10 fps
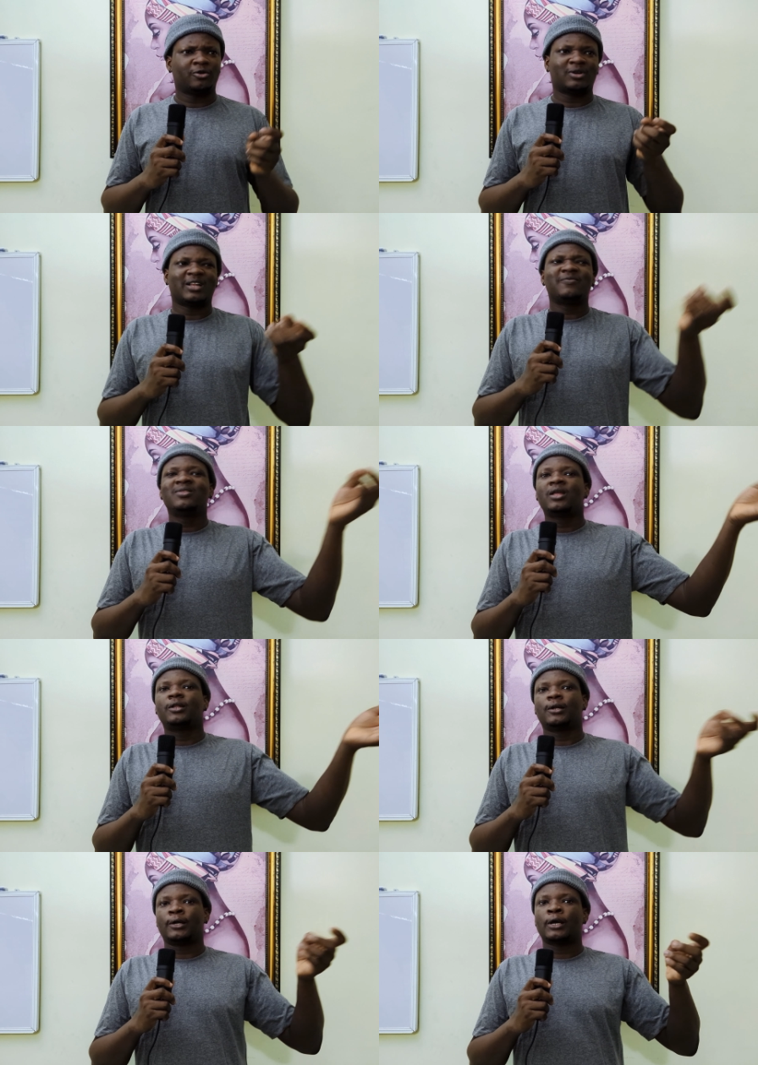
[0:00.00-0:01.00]
or you can even
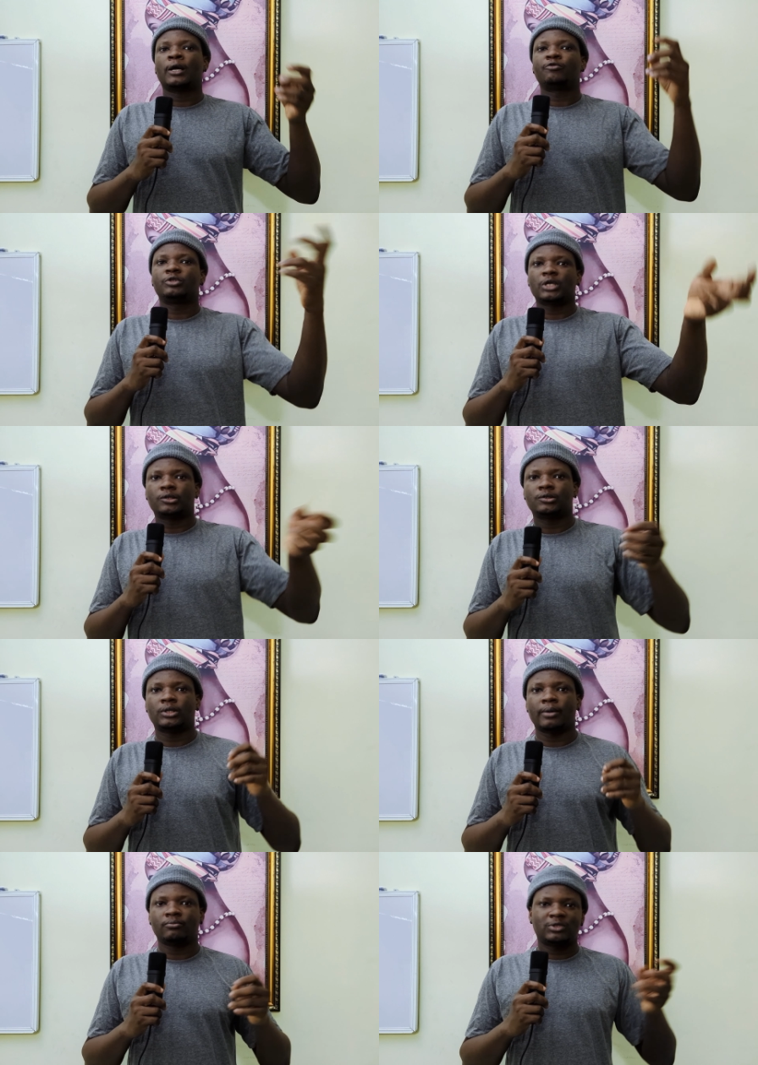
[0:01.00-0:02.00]
take the link and reach out to
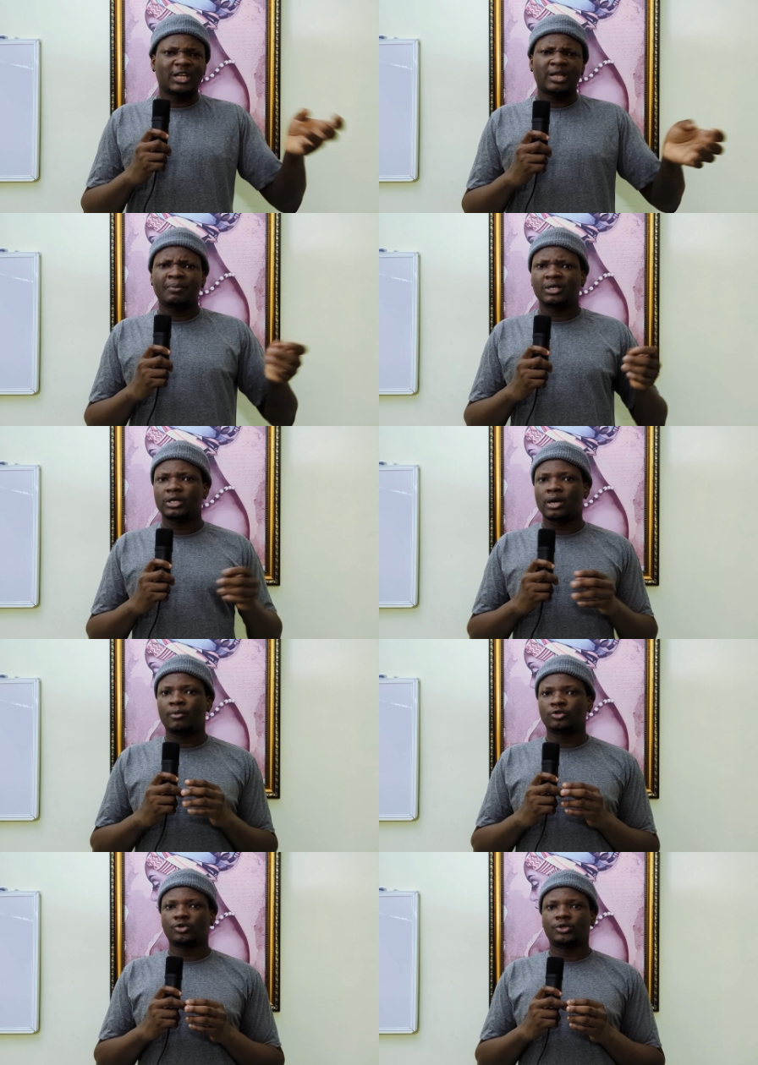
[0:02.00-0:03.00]
them, send them a D
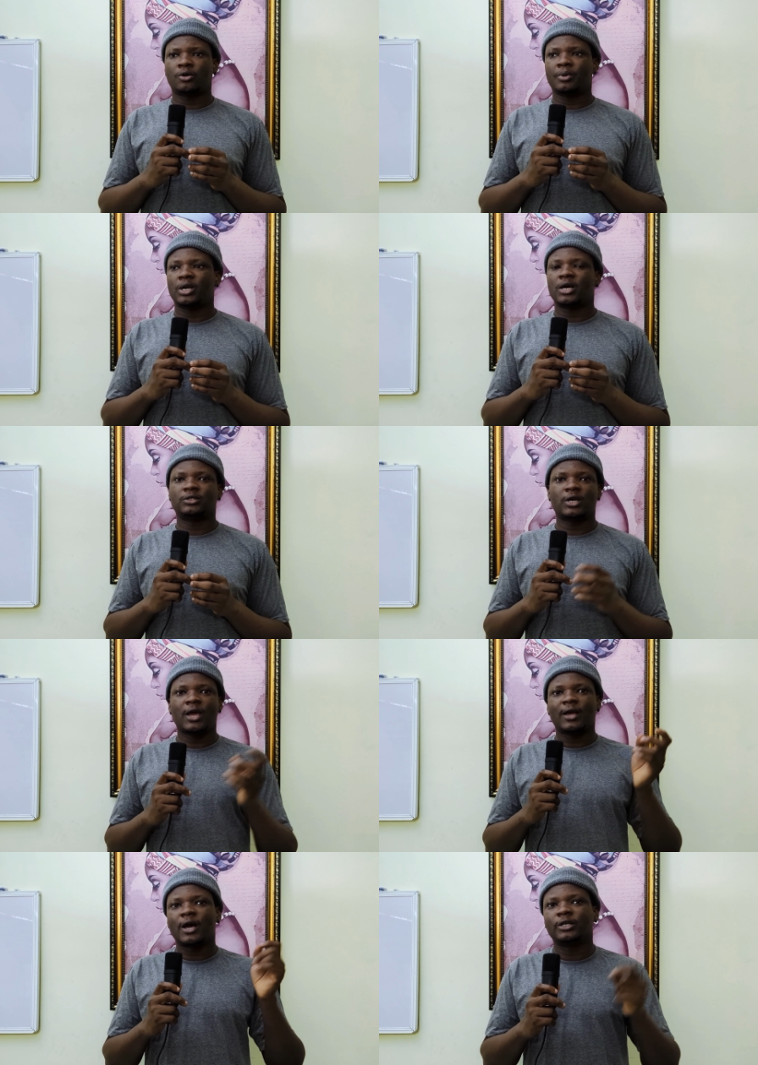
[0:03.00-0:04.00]
M on social media and say,
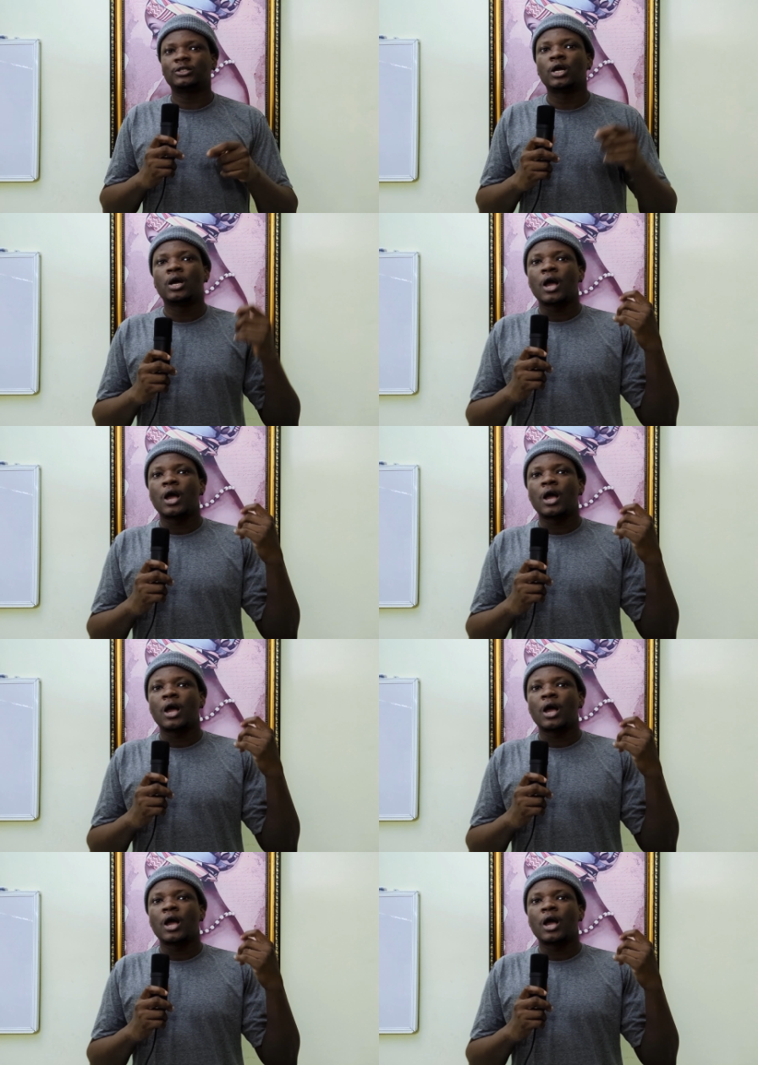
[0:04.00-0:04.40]
hey guys,